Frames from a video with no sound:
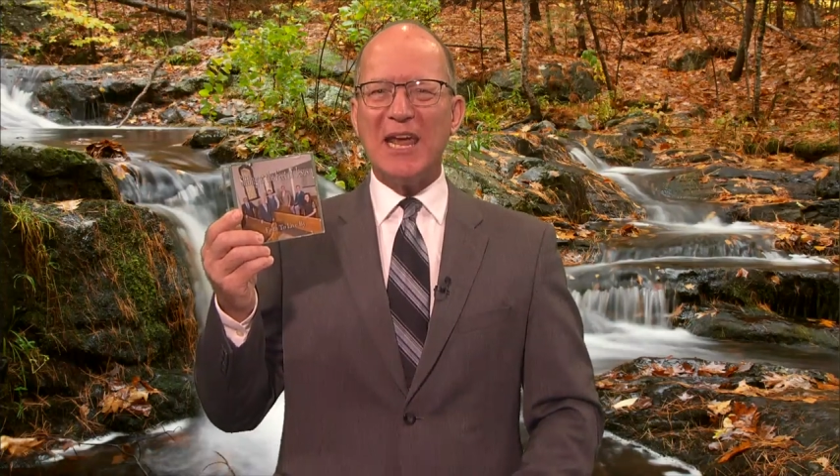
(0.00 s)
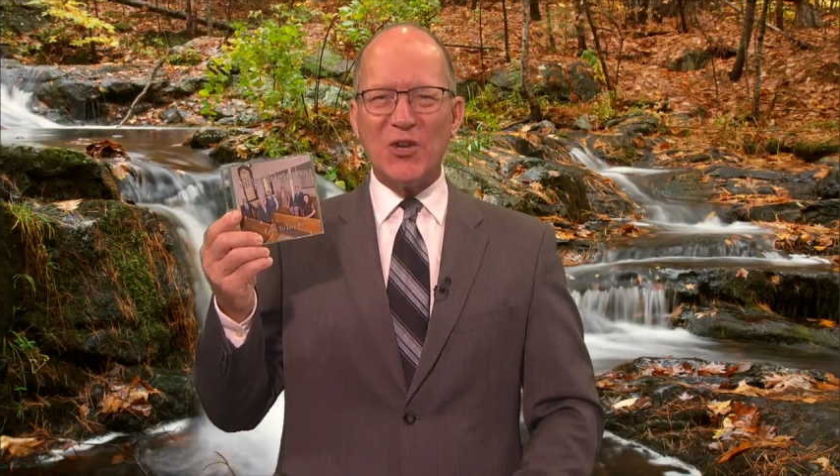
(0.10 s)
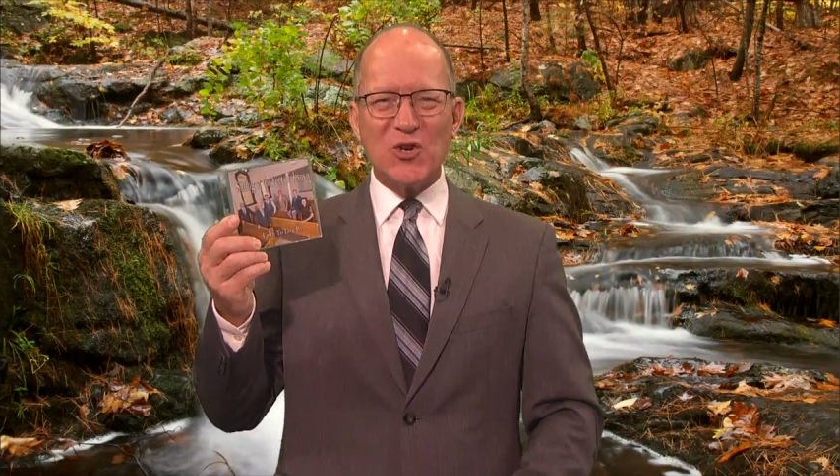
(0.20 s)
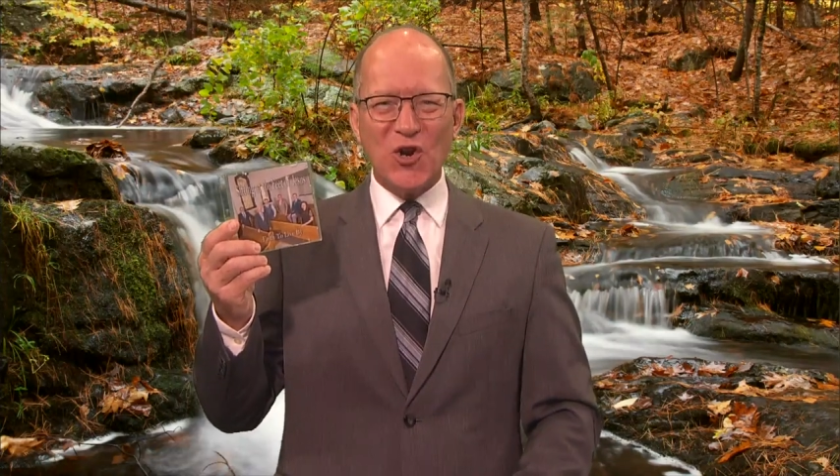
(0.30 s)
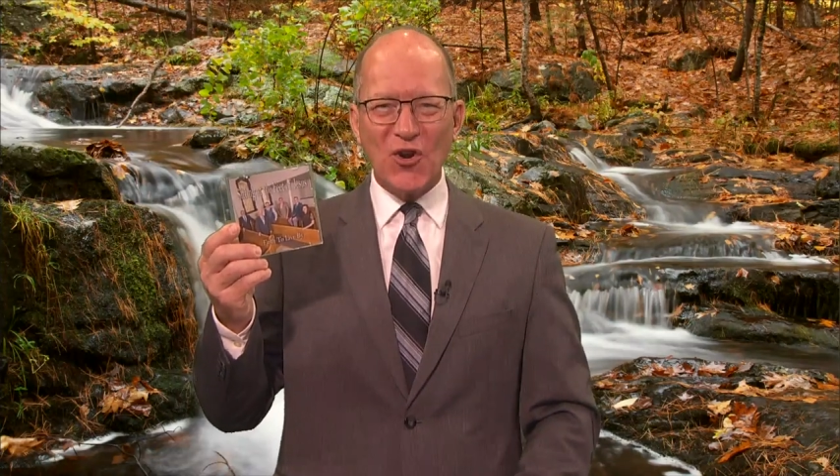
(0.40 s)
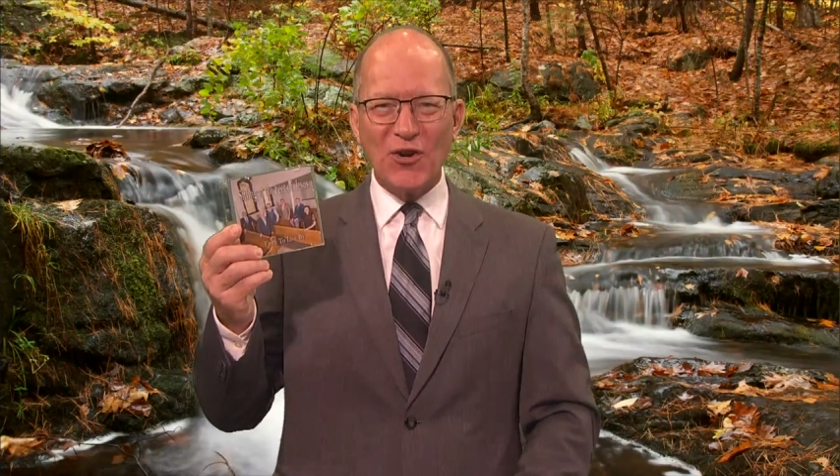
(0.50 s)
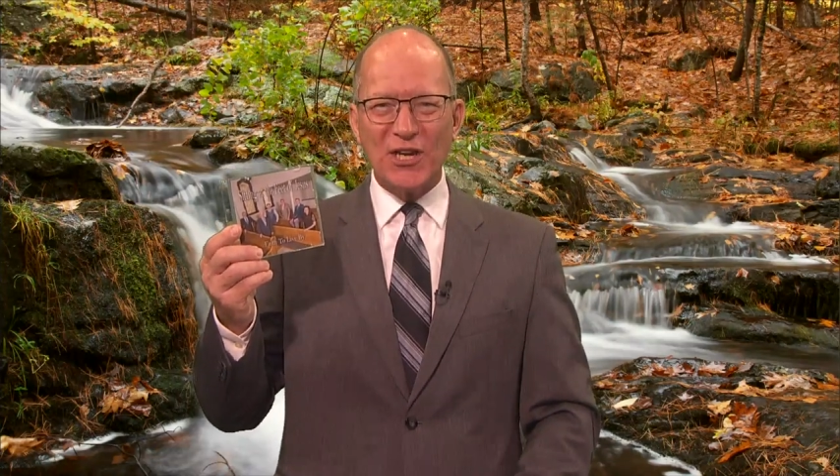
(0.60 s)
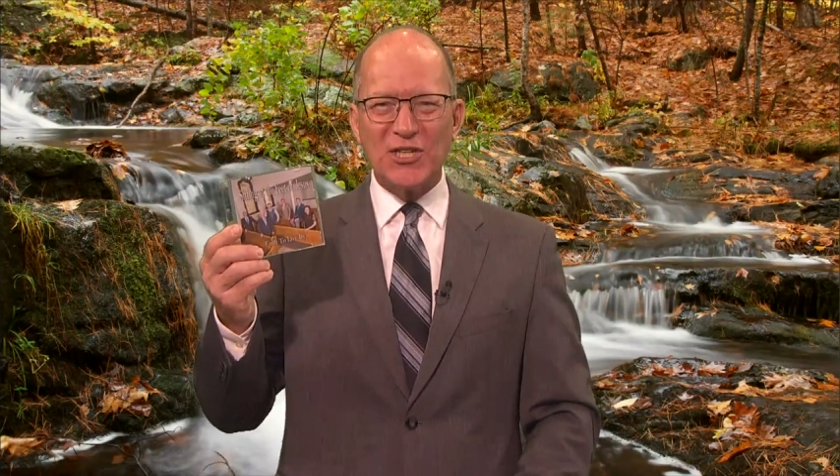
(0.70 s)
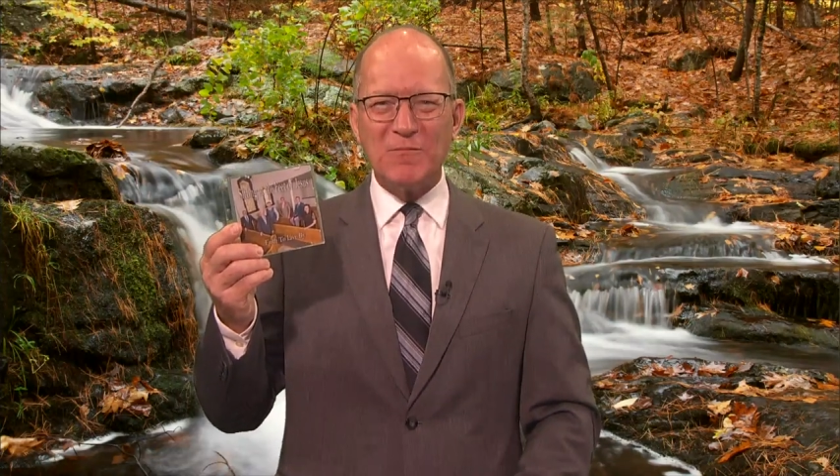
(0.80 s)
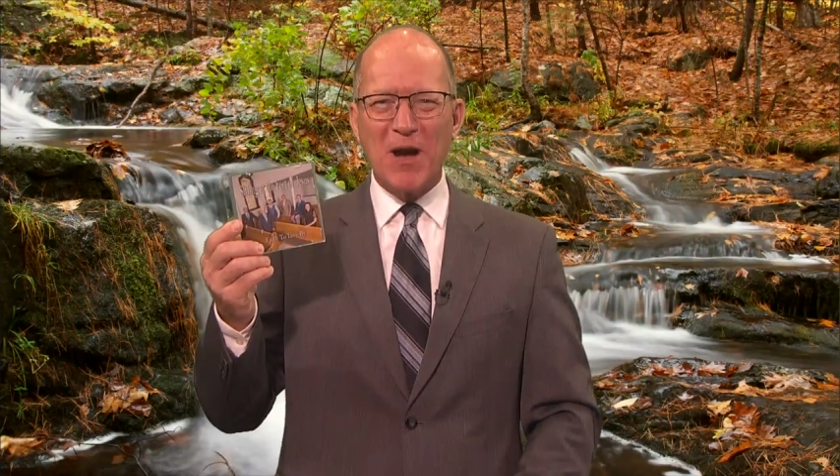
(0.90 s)

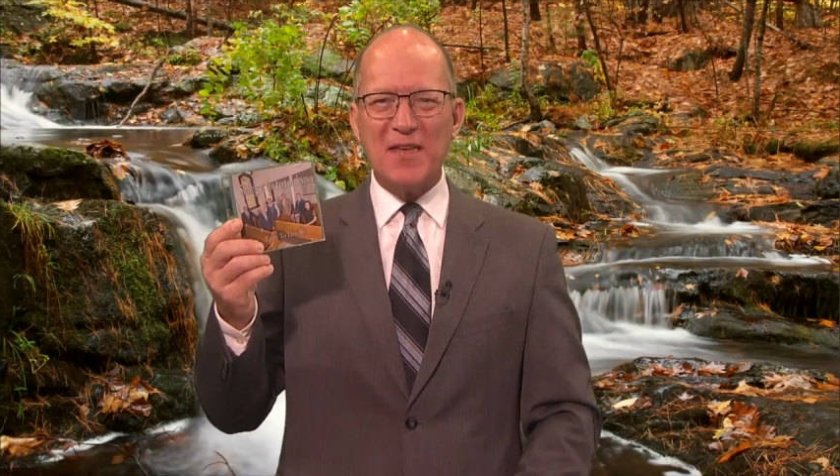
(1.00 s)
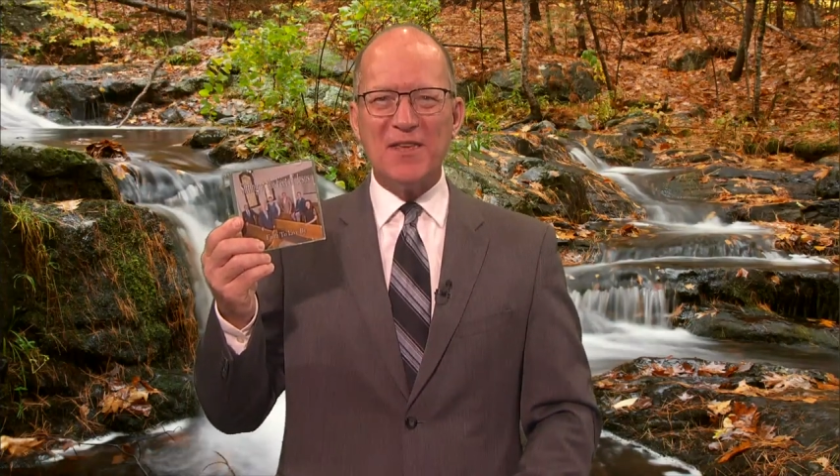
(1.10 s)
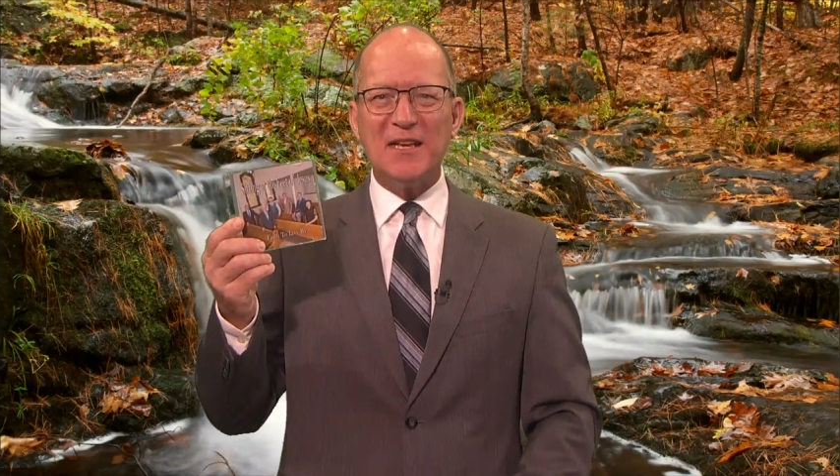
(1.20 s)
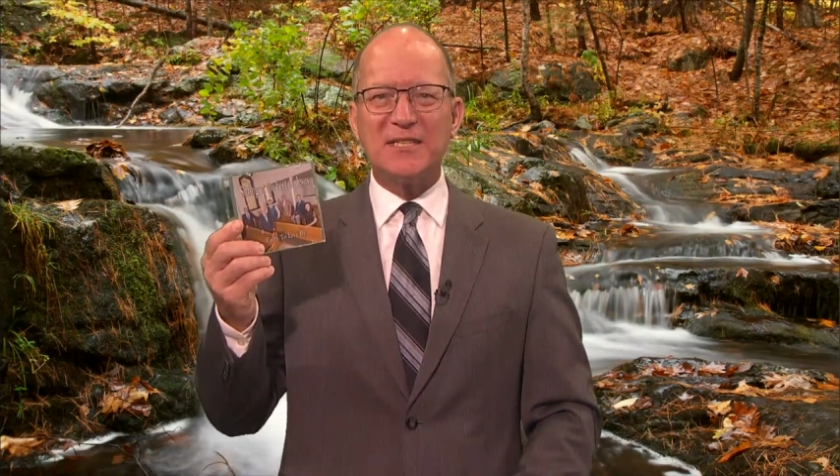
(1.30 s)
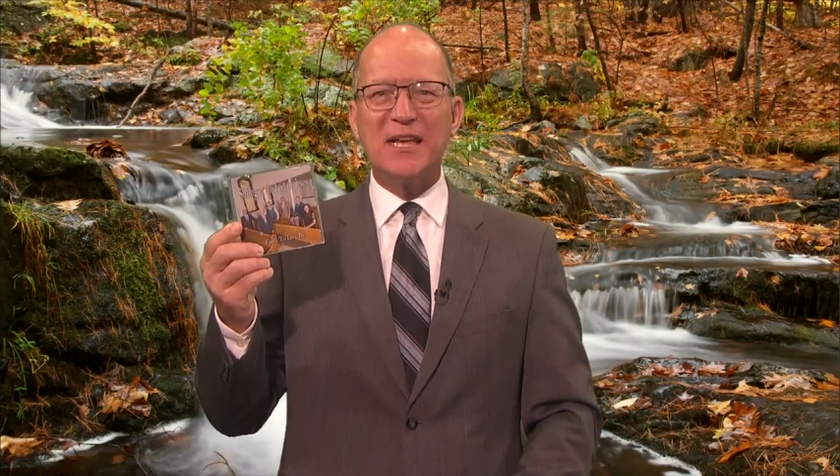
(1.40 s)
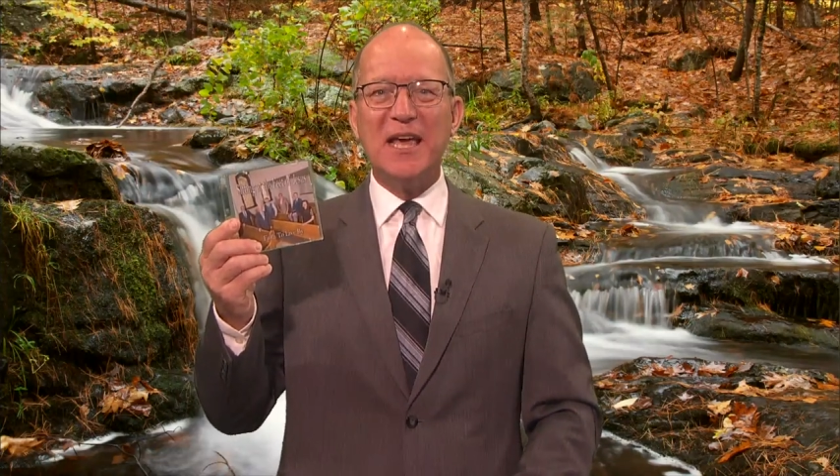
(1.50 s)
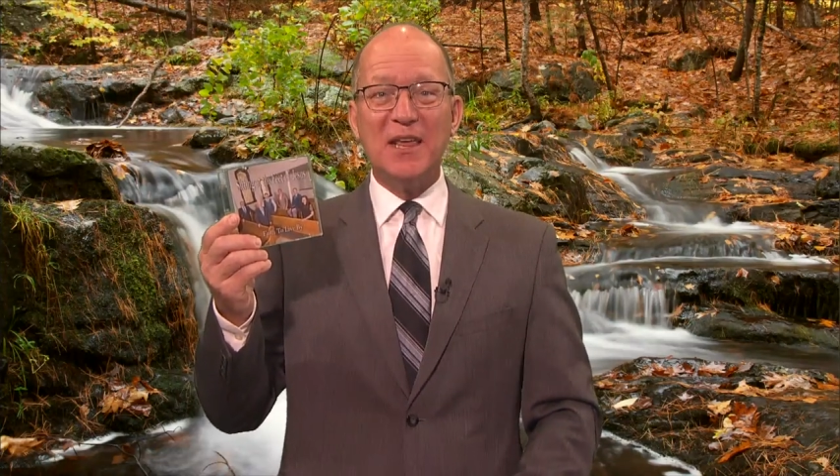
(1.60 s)
encouraged by this,